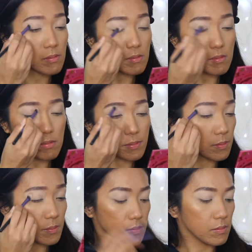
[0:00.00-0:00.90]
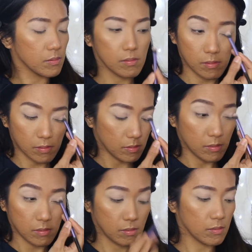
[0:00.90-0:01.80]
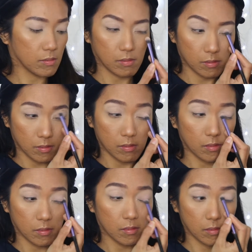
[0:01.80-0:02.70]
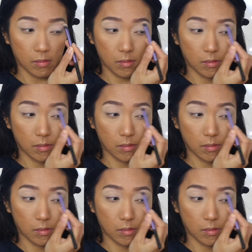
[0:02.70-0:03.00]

No one is speaking in this clip.